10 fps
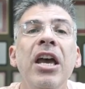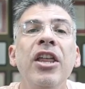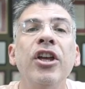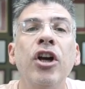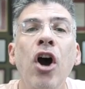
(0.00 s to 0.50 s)

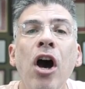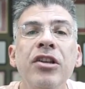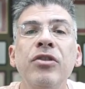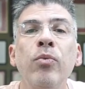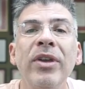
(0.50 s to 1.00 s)
the
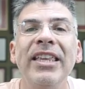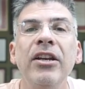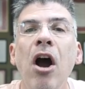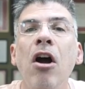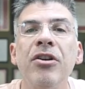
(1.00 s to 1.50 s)
cost
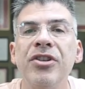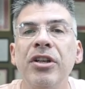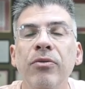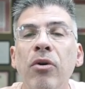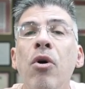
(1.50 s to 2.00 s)
within R
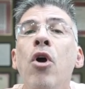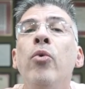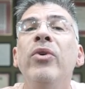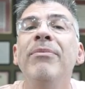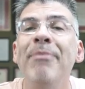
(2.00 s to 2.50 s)
zero
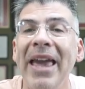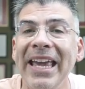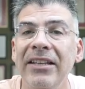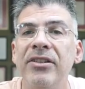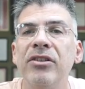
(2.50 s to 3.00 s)

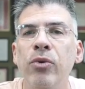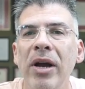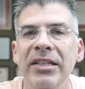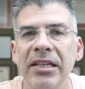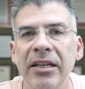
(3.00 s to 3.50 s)
remains
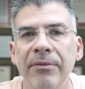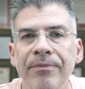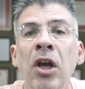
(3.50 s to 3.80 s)
twenty.